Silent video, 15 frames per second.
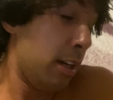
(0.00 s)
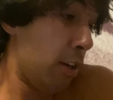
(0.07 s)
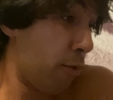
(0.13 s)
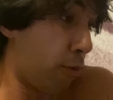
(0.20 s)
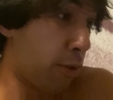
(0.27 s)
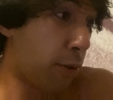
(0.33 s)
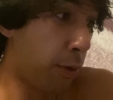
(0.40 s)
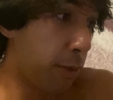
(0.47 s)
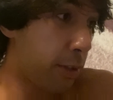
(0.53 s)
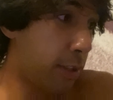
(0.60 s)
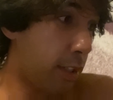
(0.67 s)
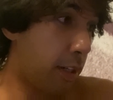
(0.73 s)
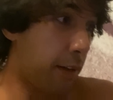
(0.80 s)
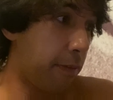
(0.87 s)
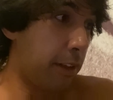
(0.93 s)
Results
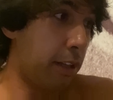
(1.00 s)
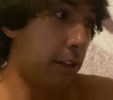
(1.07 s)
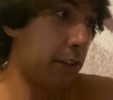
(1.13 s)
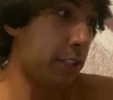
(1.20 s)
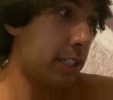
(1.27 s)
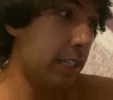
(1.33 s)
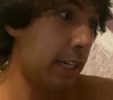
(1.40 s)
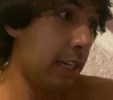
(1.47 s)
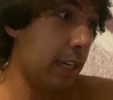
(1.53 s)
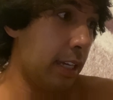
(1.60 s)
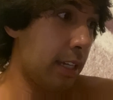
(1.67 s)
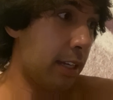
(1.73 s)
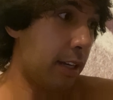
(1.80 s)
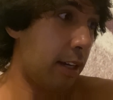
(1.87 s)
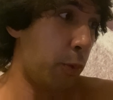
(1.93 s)
of the launch day,
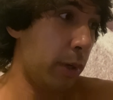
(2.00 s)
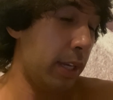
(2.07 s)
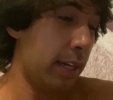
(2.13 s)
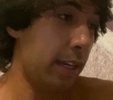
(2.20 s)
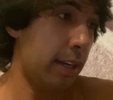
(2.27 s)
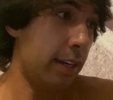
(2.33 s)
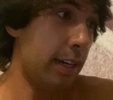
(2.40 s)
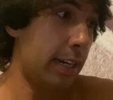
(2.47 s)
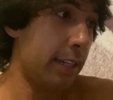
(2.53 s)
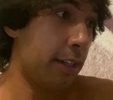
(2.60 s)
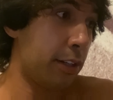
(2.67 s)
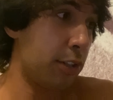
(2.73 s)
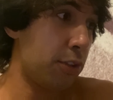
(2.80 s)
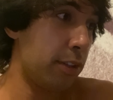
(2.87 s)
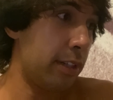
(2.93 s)
we hit
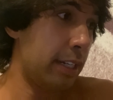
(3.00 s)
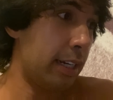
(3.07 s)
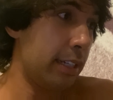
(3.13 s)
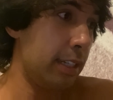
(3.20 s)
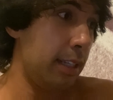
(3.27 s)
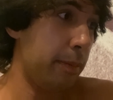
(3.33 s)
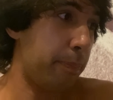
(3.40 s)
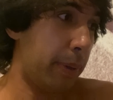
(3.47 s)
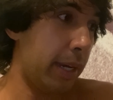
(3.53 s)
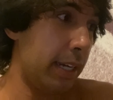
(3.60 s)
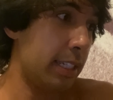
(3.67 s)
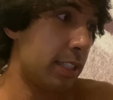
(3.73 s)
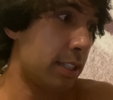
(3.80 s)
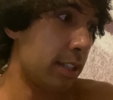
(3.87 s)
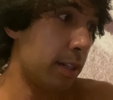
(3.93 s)
990
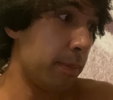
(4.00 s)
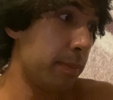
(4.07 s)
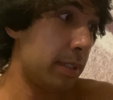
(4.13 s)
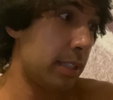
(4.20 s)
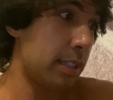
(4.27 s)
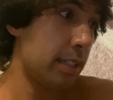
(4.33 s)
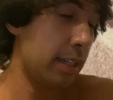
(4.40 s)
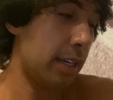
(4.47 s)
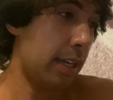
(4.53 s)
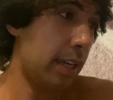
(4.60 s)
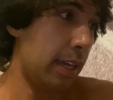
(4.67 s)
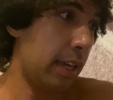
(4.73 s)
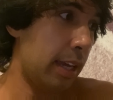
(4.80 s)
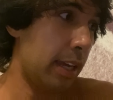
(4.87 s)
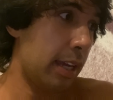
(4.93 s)
paid subs
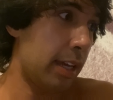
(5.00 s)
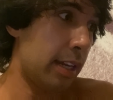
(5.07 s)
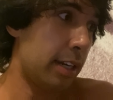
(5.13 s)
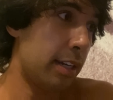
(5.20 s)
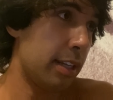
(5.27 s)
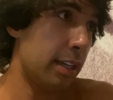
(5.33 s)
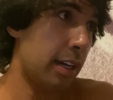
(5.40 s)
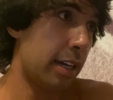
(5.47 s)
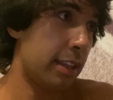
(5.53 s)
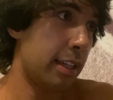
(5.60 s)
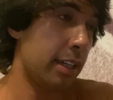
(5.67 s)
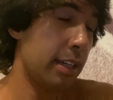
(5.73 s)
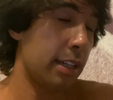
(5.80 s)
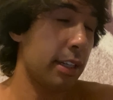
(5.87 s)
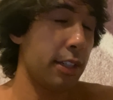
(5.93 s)
and I
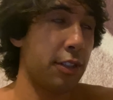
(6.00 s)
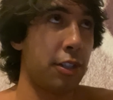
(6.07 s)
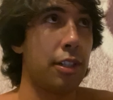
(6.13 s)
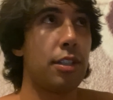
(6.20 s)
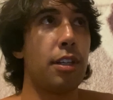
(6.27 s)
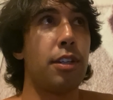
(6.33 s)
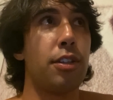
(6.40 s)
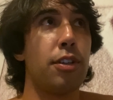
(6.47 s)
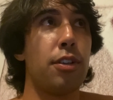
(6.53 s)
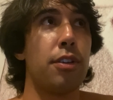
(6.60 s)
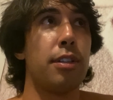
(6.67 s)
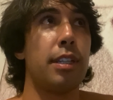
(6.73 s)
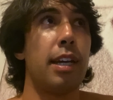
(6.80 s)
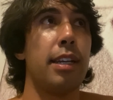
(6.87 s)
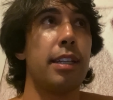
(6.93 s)
think just under
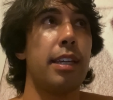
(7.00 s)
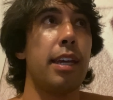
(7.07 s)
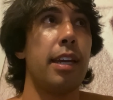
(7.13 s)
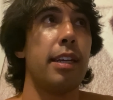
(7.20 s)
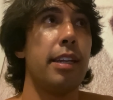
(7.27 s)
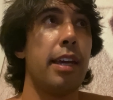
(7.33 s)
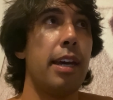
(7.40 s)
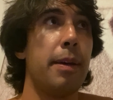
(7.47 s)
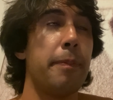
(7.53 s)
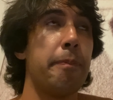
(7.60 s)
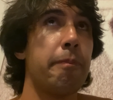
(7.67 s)
10k net.